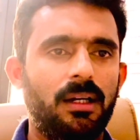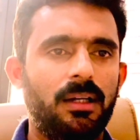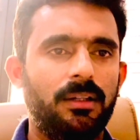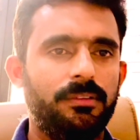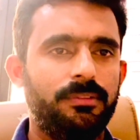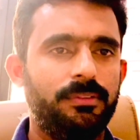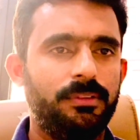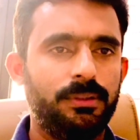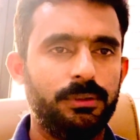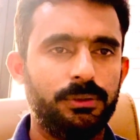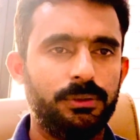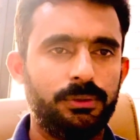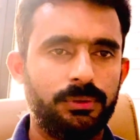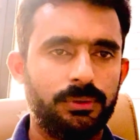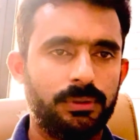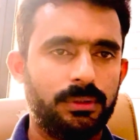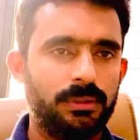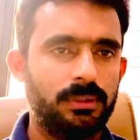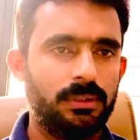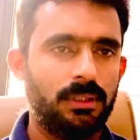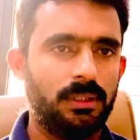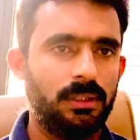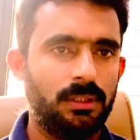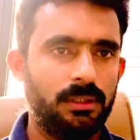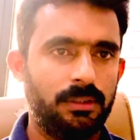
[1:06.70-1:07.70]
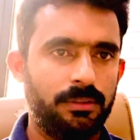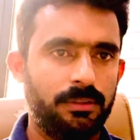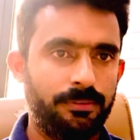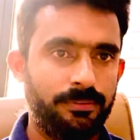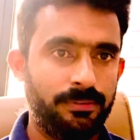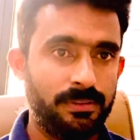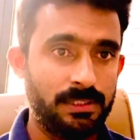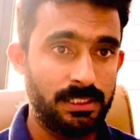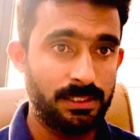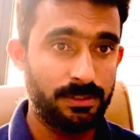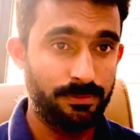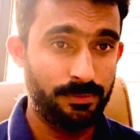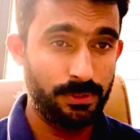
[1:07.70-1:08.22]
we should
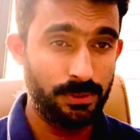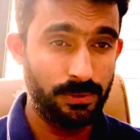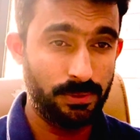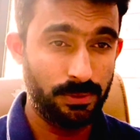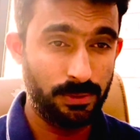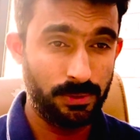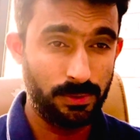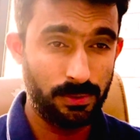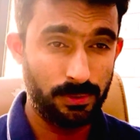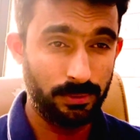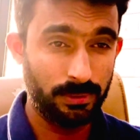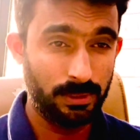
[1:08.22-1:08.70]
first know